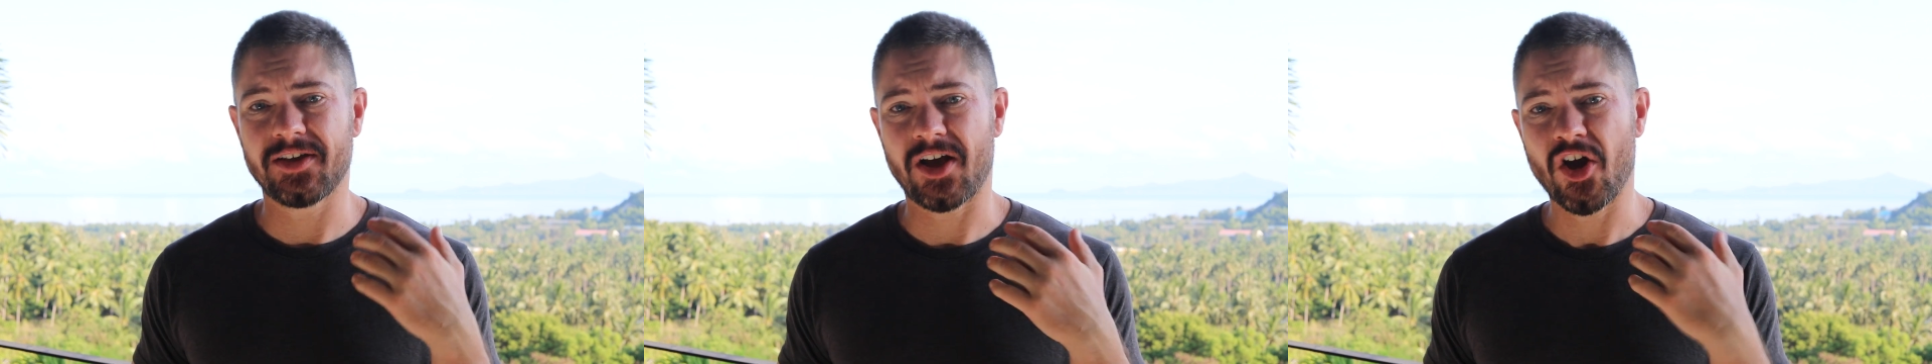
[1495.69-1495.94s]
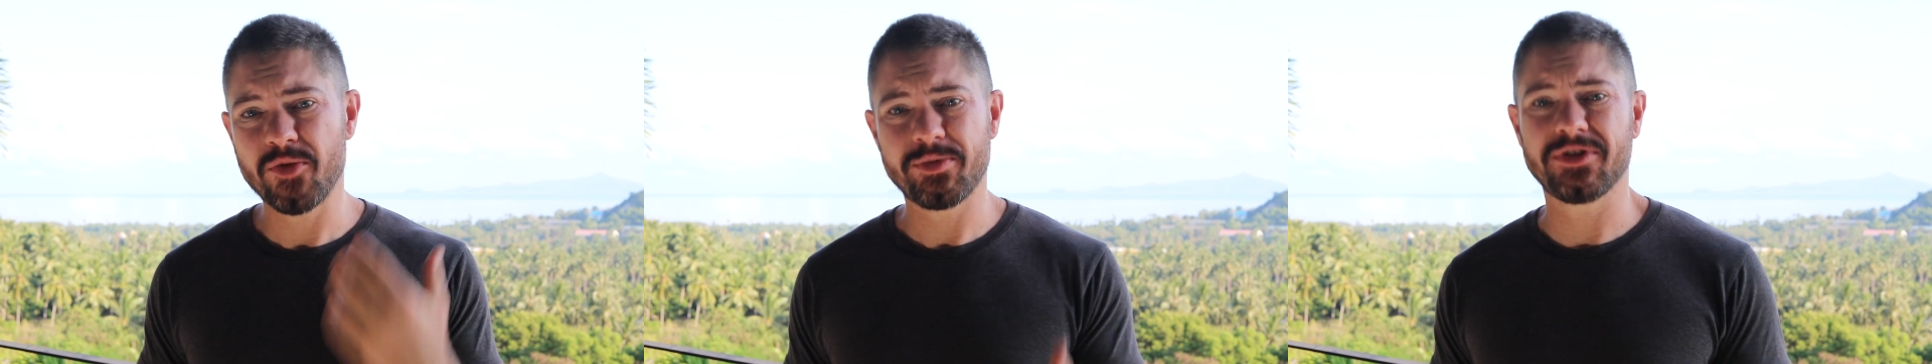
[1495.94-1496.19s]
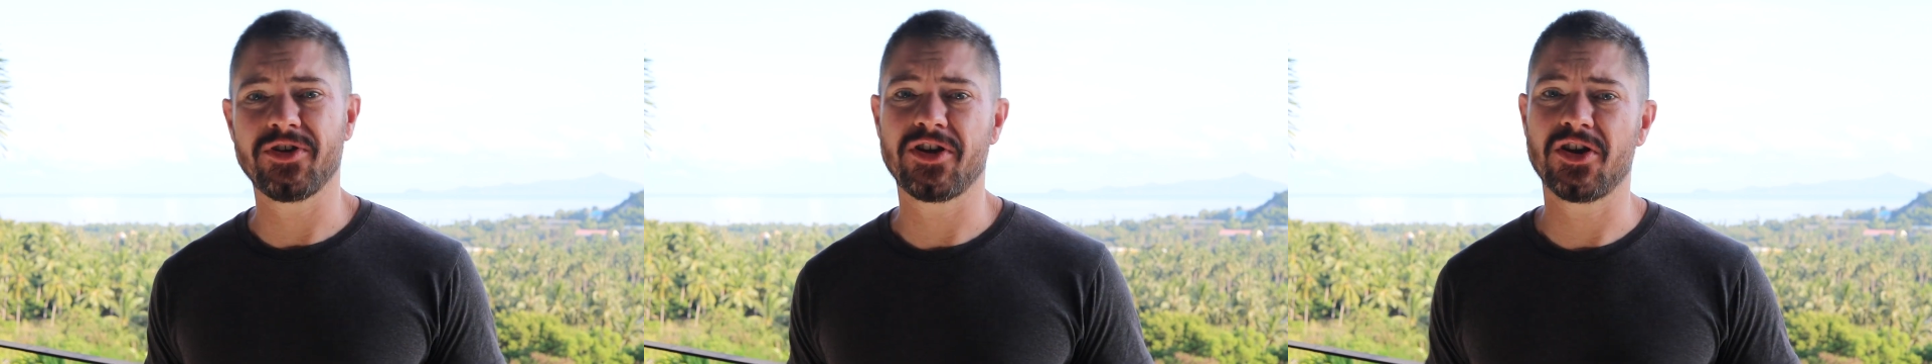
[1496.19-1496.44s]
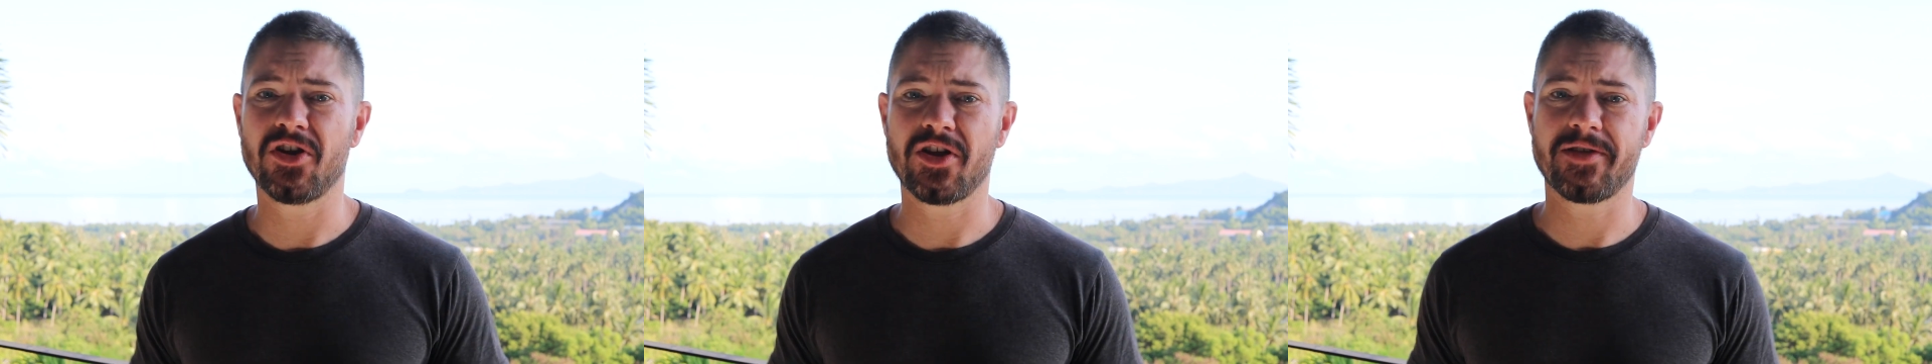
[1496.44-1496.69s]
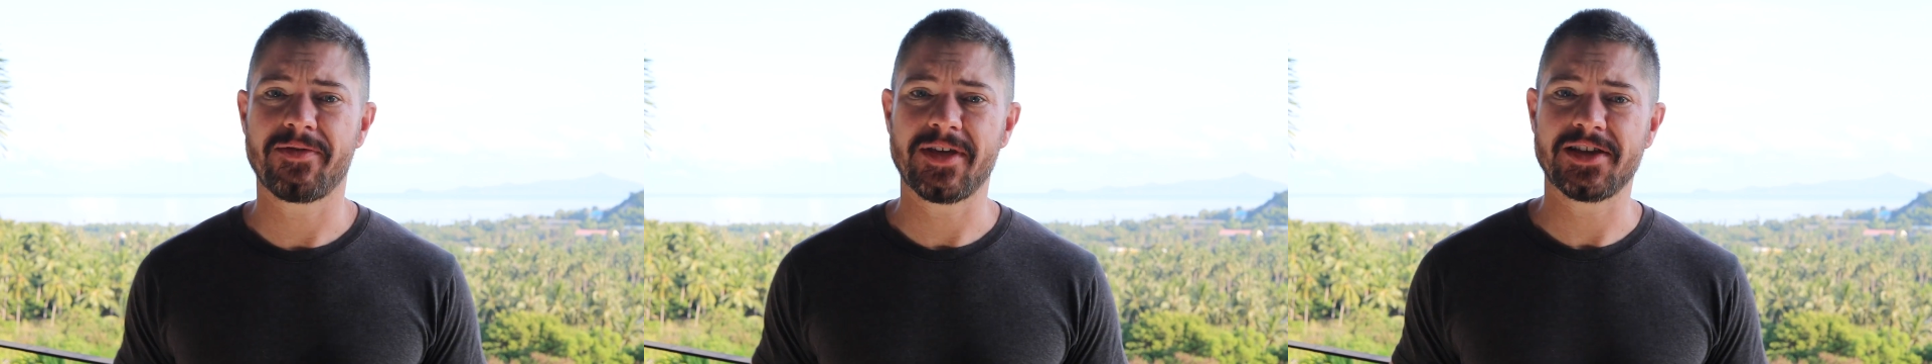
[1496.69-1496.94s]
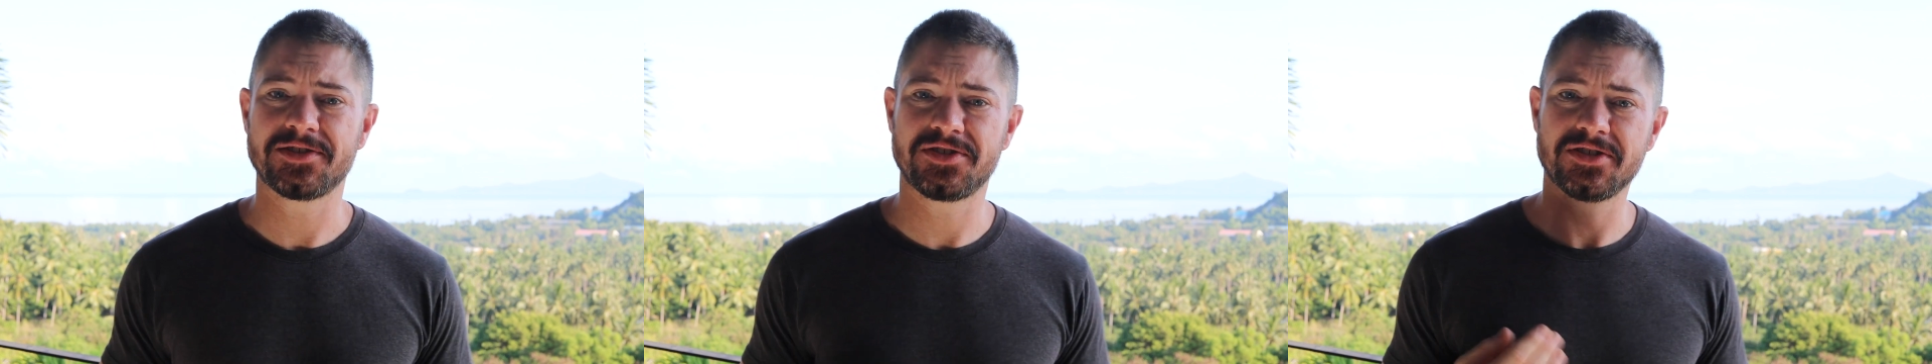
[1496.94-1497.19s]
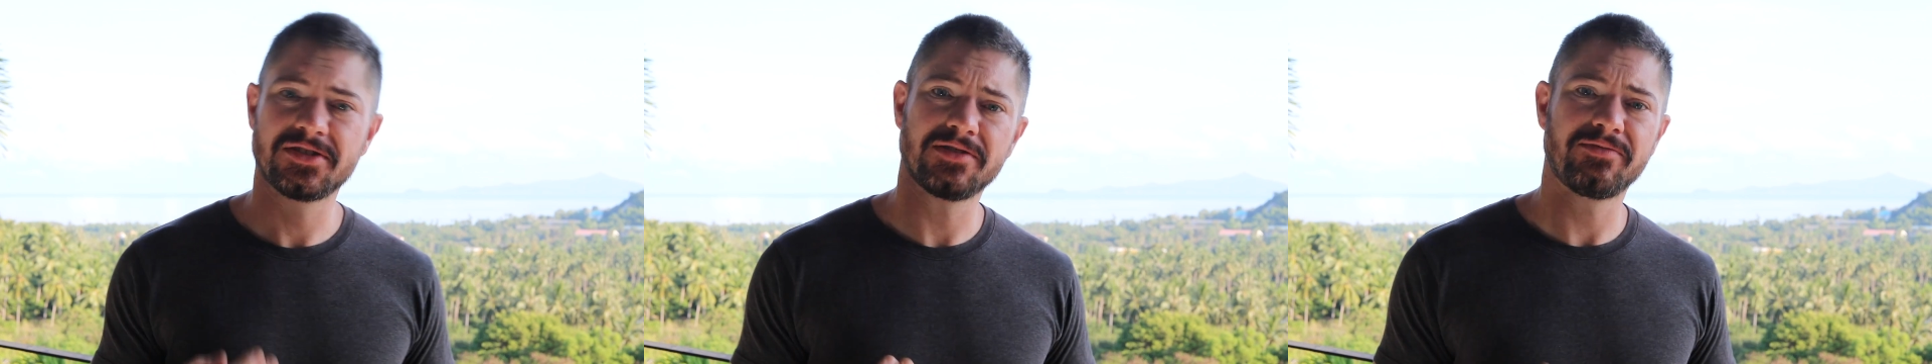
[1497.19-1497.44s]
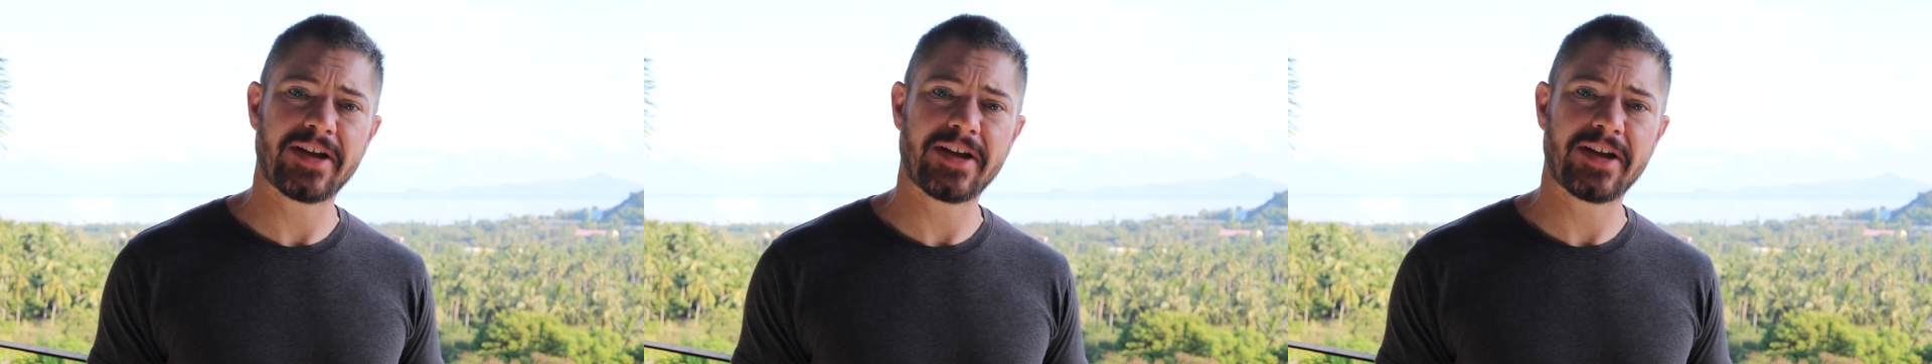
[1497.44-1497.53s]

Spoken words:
I hope you learn a lot of things. Just to